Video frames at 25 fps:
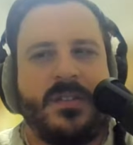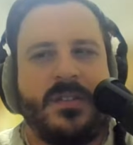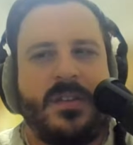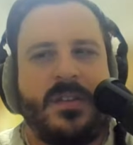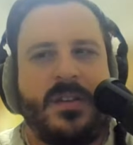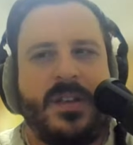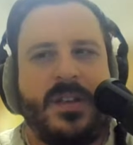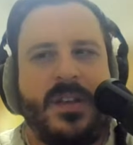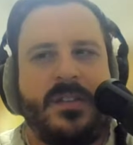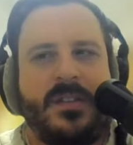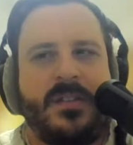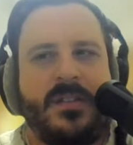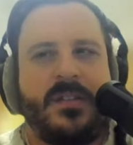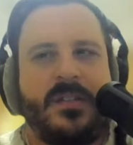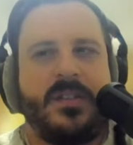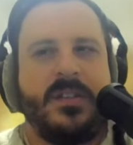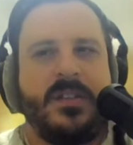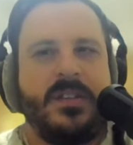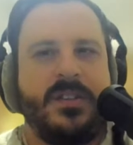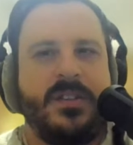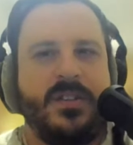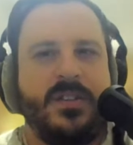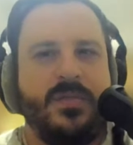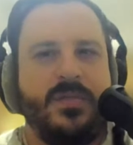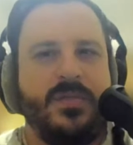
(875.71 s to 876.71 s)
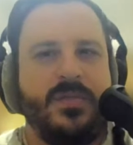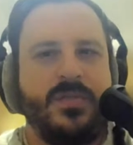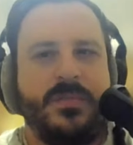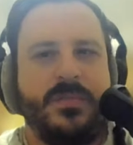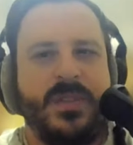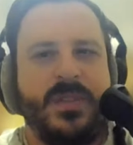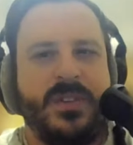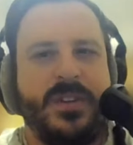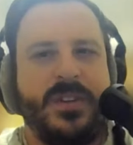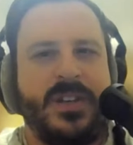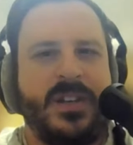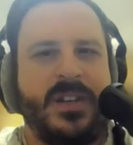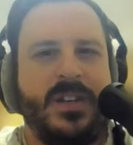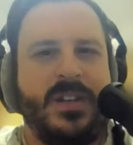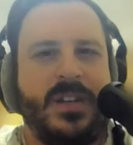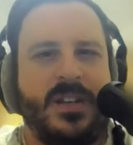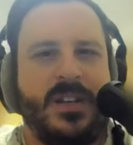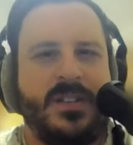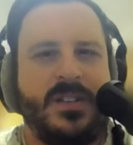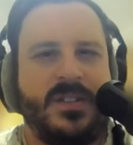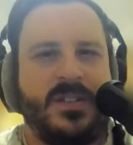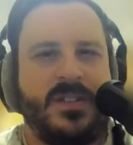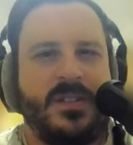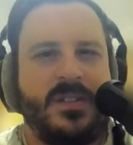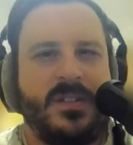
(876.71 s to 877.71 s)
again, usability
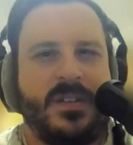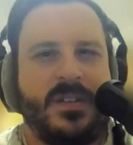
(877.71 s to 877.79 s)
is